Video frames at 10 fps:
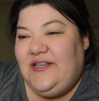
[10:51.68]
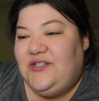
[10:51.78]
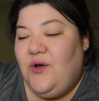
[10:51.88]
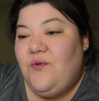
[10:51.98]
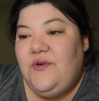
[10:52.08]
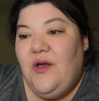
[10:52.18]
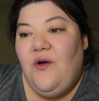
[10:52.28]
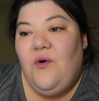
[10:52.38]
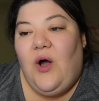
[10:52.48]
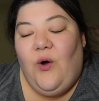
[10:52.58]
don't
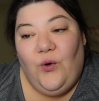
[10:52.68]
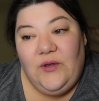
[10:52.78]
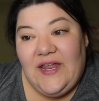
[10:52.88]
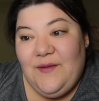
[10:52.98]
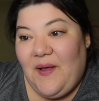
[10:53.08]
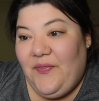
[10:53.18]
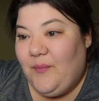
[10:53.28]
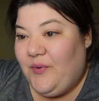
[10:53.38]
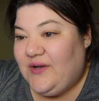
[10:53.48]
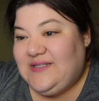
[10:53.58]
know a whole lot about the
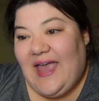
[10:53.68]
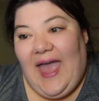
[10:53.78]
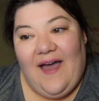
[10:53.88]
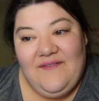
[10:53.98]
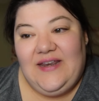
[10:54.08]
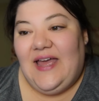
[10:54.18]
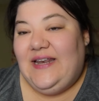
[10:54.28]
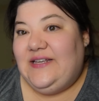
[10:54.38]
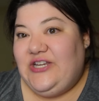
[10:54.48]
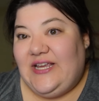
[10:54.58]
books. I haven't had
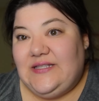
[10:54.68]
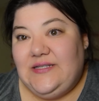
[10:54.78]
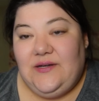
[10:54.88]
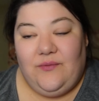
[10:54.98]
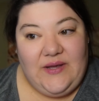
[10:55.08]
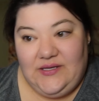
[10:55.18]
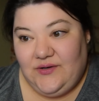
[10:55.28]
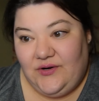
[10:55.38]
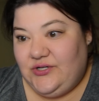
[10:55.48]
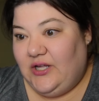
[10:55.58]
a chance to
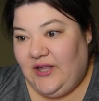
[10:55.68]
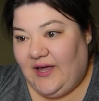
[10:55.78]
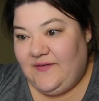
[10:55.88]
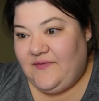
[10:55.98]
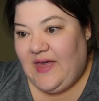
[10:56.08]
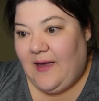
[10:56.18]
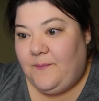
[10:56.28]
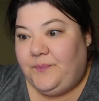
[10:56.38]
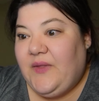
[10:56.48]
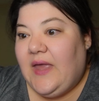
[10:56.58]
research a lot of
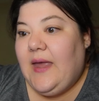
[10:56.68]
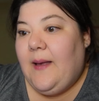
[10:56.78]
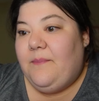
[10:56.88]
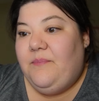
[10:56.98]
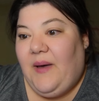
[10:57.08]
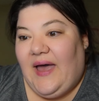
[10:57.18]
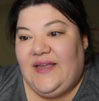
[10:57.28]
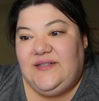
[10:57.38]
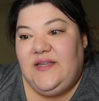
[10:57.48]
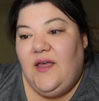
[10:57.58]
them,
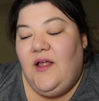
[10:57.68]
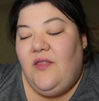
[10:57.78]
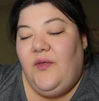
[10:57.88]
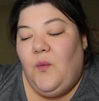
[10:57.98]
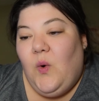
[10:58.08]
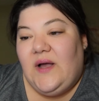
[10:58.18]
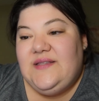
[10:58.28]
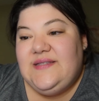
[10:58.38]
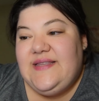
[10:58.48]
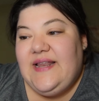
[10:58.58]
but the
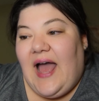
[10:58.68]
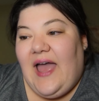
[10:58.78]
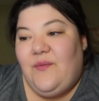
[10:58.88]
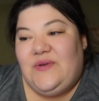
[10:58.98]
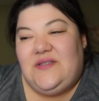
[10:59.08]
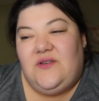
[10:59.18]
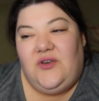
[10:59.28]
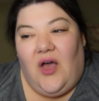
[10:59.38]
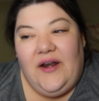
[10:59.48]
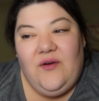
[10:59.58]
ones that I was
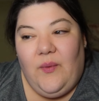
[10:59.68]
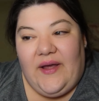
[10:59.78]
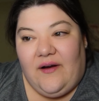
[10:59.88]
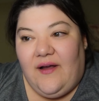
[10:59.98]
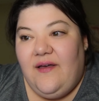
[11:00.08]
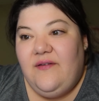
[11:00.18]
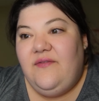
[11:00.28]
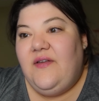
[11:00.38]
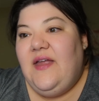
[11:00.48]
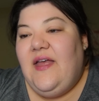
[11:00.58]
not aware
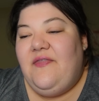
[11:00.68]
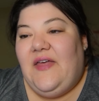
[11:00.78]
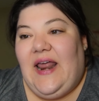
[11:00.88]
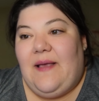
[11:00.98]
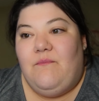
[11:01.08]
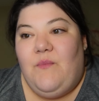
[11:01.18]
of that I'm